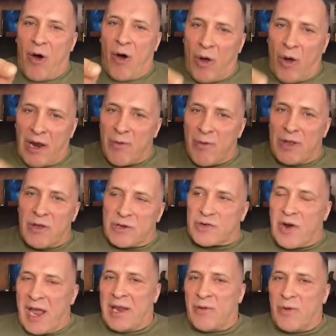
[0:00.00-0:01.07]
Only when you
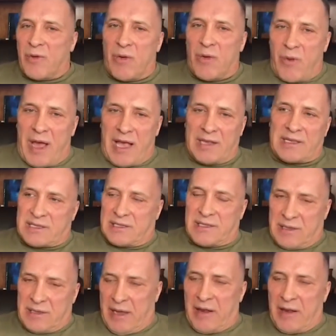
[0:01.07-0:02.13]
train with the
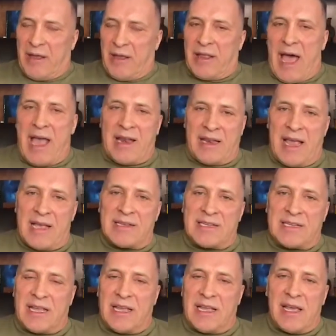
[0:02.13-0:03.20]
weights, you know, in high
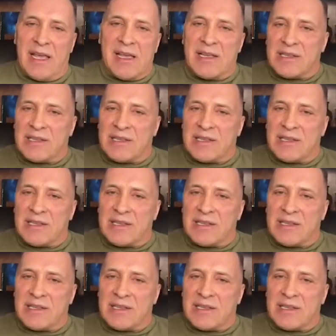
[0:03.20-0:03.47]
intensity,